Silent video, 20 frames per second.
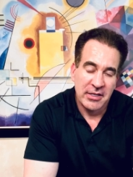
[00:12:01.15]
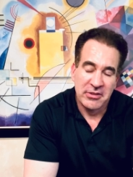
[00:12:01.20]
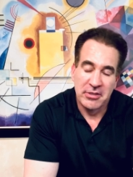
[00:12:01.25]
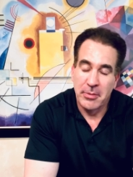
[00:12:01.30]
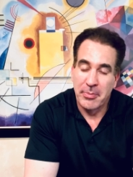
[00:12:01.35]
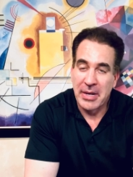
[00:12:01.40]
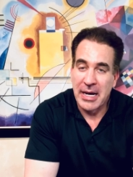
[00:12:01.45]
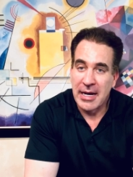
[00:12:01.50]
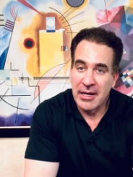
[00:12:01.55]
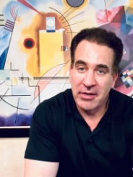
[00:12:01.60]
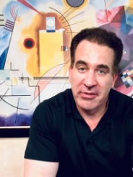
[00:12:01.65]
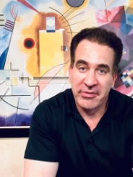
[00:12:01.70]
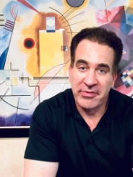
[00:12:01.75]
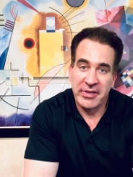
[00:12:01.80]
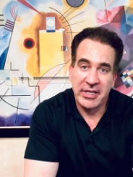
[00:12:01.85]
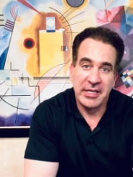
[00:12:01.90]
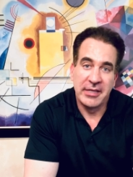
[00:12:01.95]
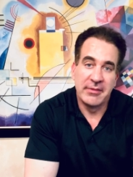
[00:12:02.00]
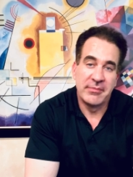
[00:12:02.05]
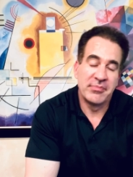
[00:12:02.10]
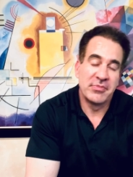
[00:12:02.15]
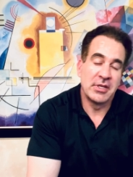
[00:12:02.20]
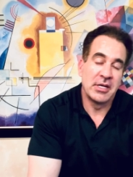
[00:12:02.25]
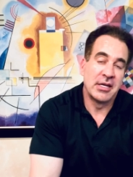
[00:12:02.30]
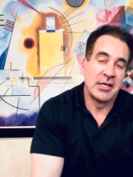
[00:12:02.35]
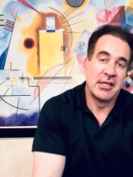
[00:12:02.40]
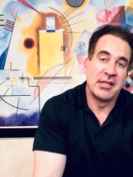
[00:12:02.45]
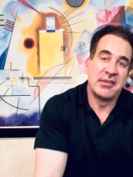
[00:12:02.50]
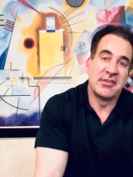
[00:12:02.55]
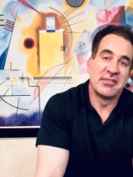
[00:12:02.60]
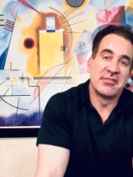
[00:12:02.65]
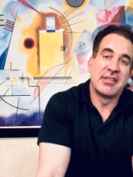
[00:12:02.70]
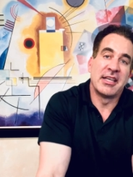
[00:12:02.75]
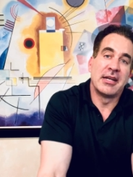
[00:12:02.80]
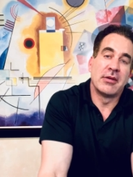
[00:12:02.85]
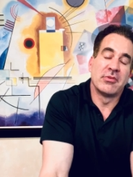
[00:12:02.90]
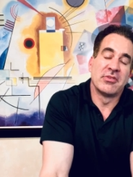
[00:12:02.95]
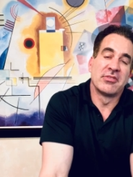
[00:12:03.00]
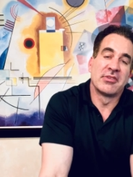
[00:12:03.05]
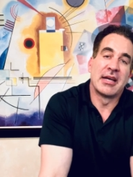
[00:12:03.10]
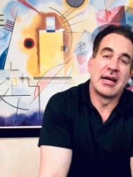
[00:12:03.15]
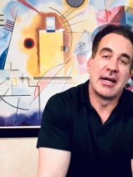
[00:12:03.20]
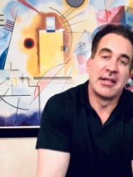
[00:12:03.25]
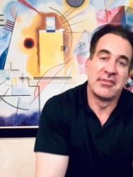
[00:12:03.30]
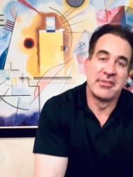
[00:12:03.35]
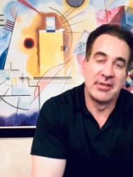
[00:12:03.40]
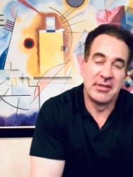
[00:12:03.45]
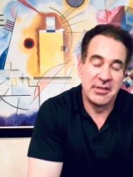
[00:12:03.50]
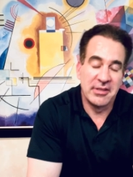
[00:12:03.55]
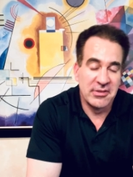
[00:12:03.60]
topography in the state of Wisconsin.